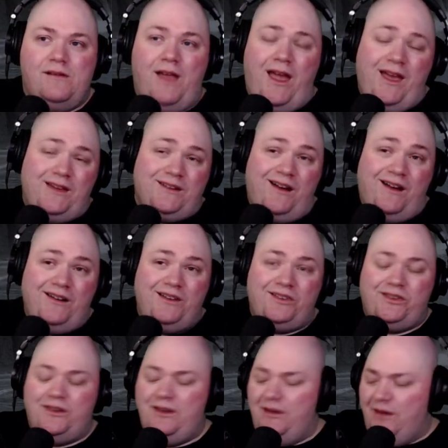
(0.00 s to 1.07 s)
And
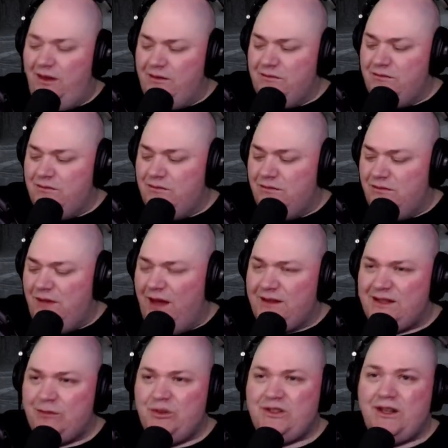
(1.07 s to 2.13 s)
honestly, as
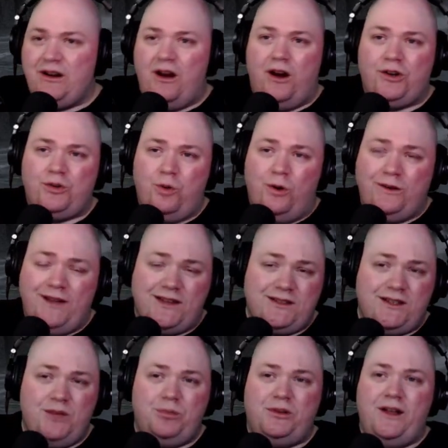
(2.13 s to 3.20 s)
someone who's not a hardcore
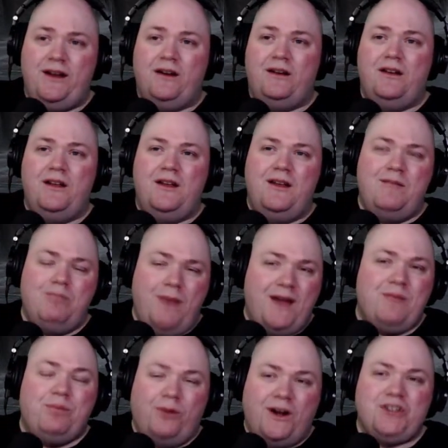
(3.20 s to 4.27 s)
Destiny player, my
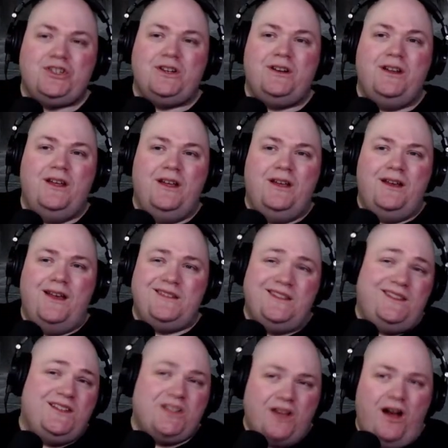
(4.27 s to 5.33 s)
impression is
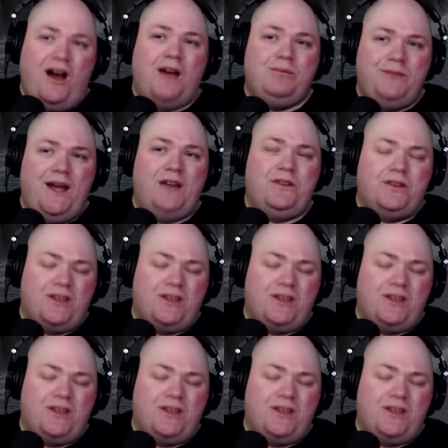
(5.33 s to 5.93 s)
that this calmed down the